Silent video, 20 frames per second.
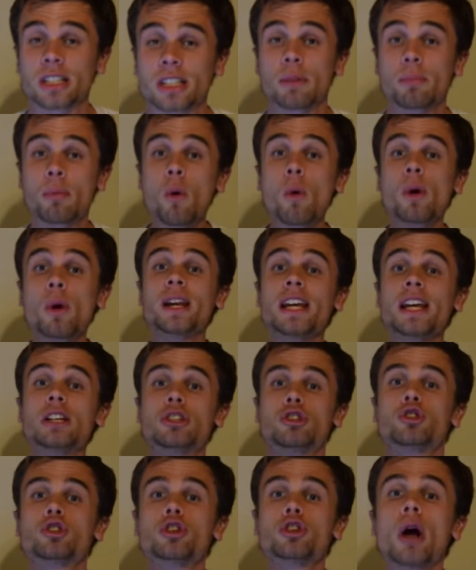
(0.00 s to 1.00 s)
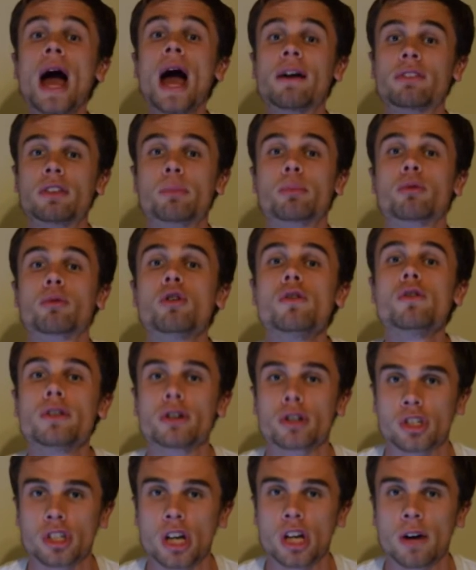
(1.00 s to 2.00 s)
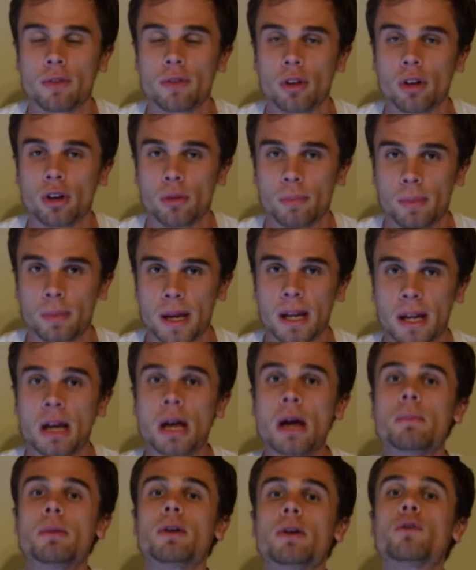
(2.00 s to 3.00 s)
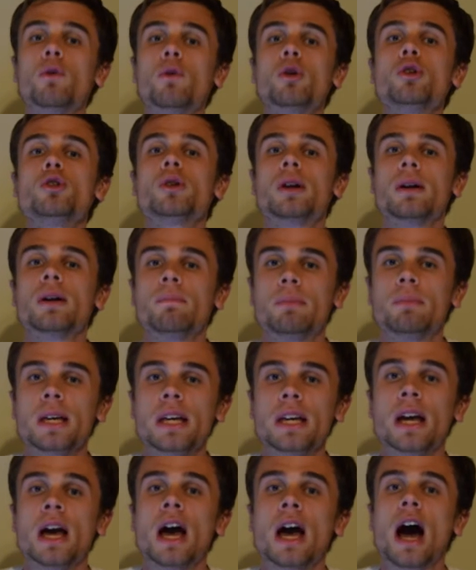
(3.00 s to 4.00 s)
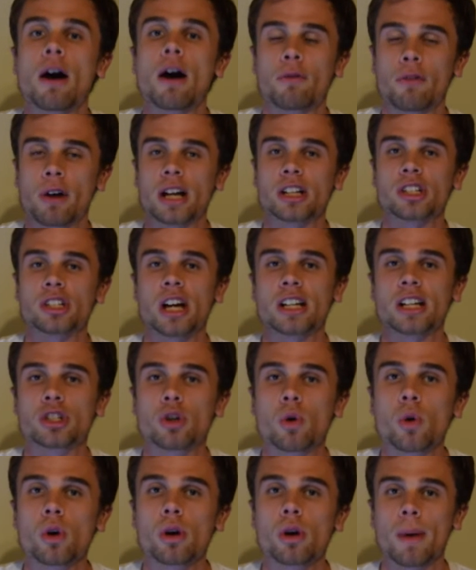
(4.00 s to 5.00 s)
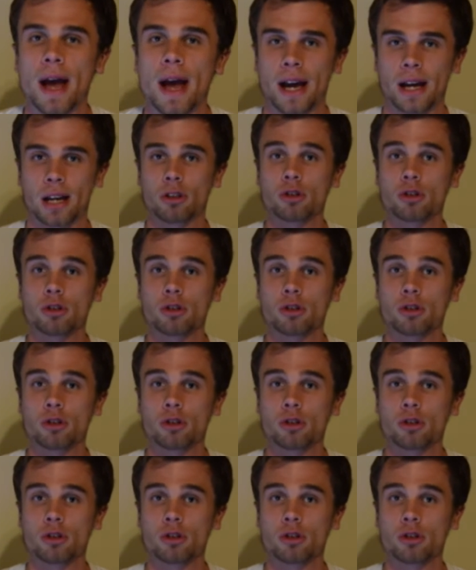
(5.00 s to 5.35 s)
The point is you have to prove yourself a little bit before you can be a franchise quarterback.